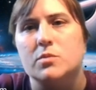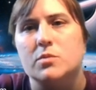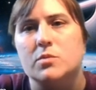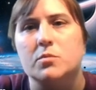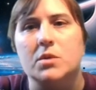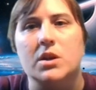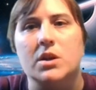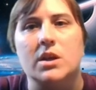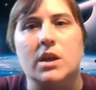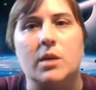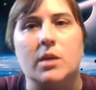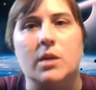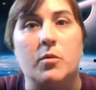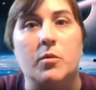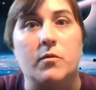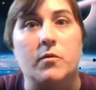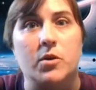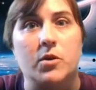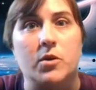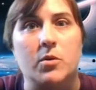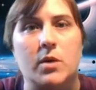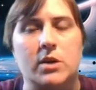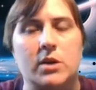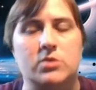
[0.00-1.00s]
I'm going to keep a
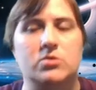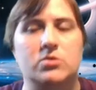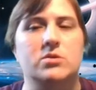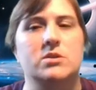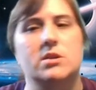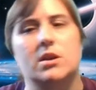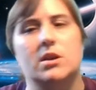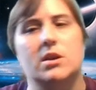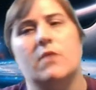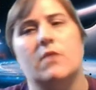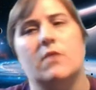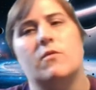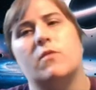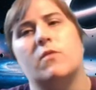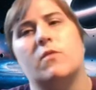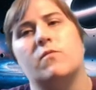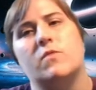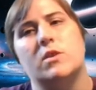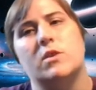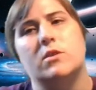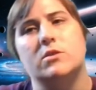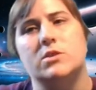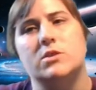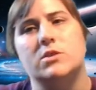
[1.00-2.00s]
few extra significant
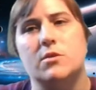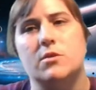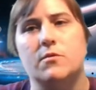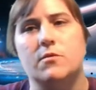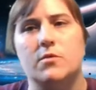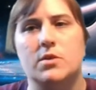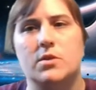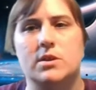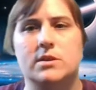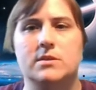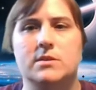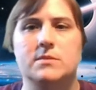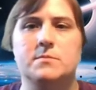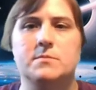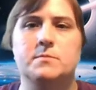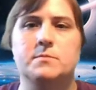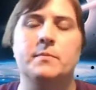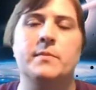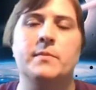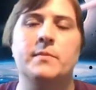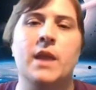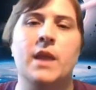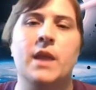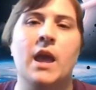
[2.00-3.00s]
figures here for this.
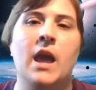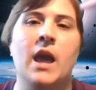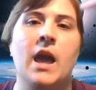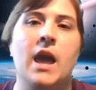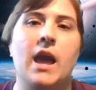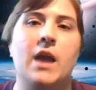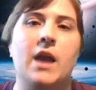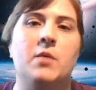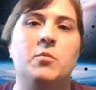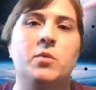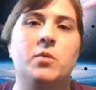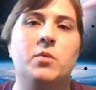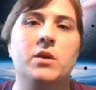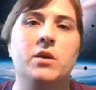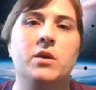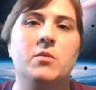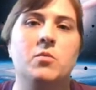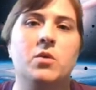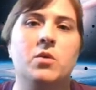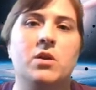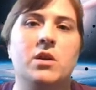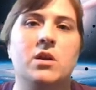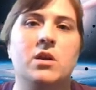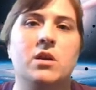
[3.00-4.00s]
And we
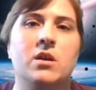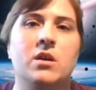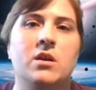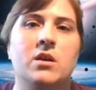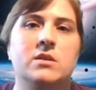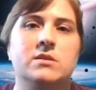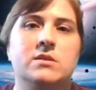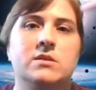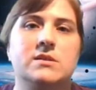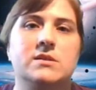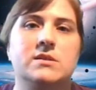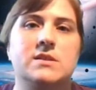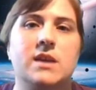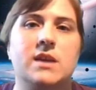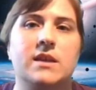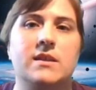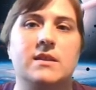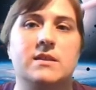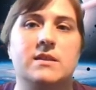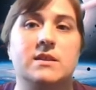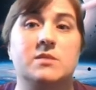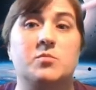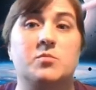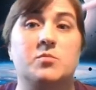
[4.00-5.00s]
want to say
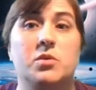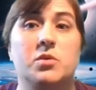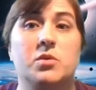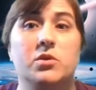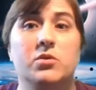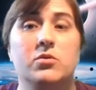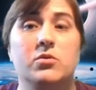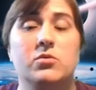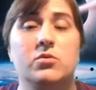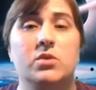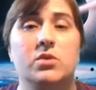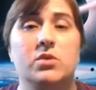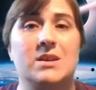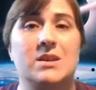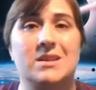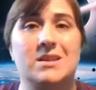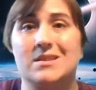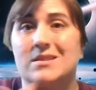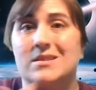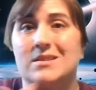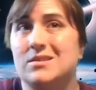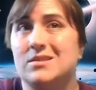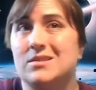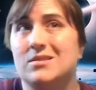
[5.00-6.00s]
that this balloon
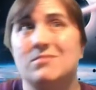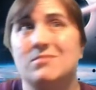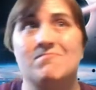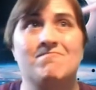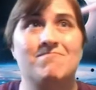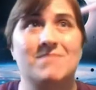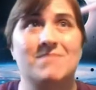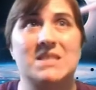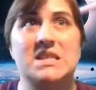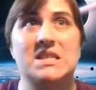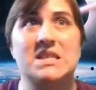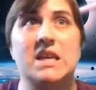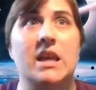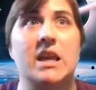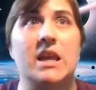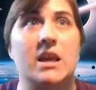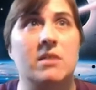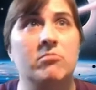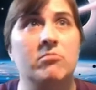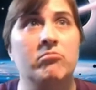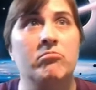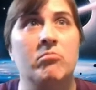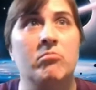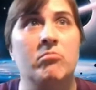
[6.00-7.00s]
is
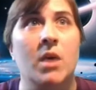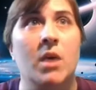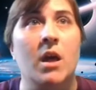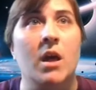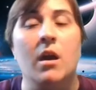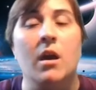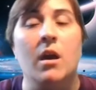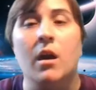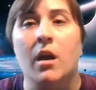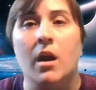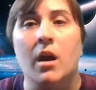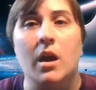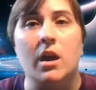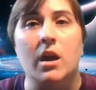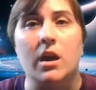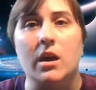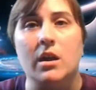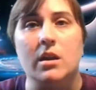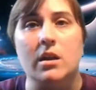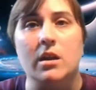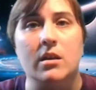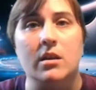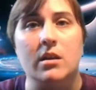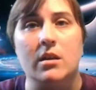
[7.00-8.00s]
sitting
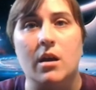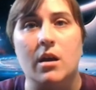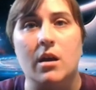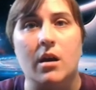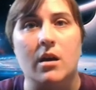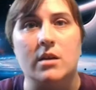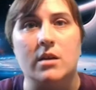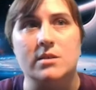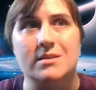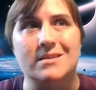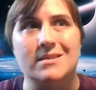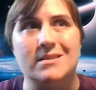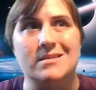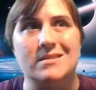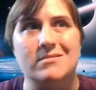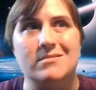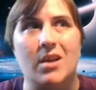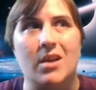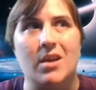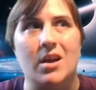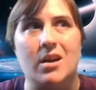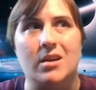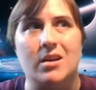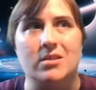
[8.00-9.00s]
in
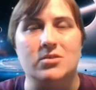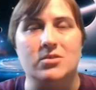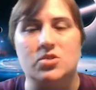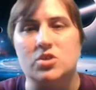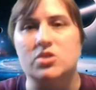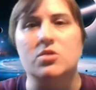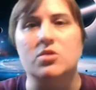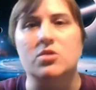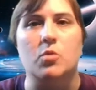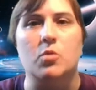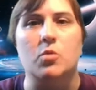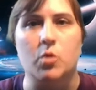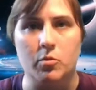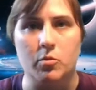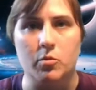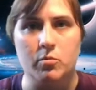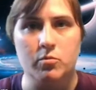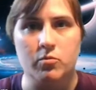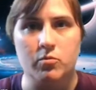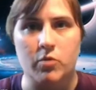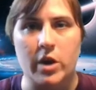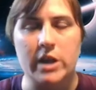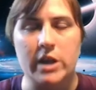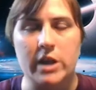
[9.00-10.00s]
just the room,
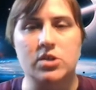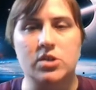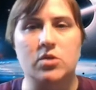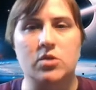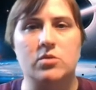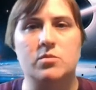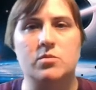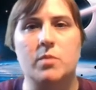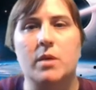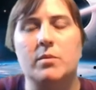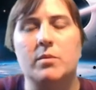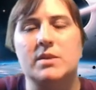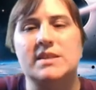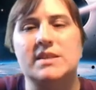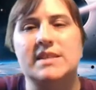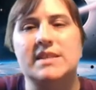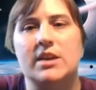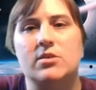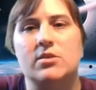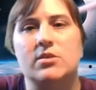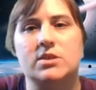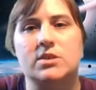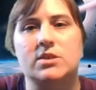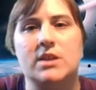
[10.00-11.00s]
right? So maybe
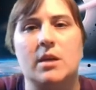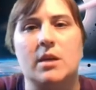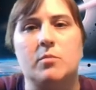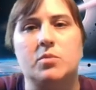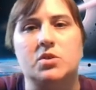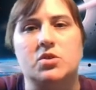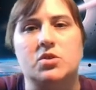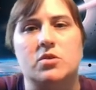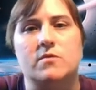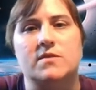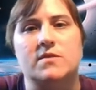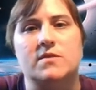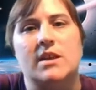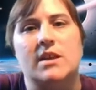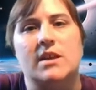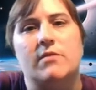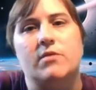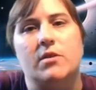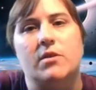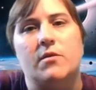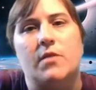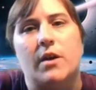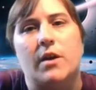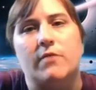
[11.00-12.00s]
standard temperature of
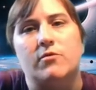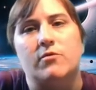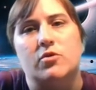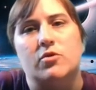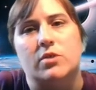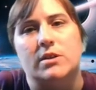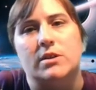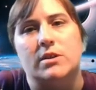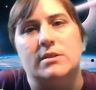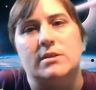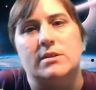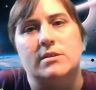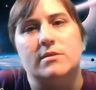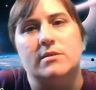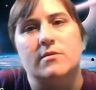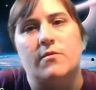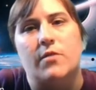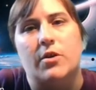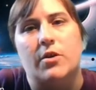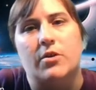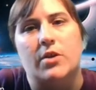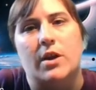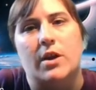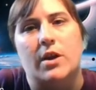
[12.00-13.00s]
75 degrees
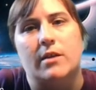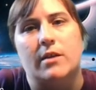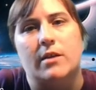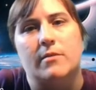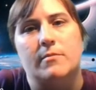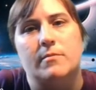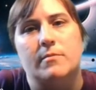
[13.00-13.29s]
Fahrenheit.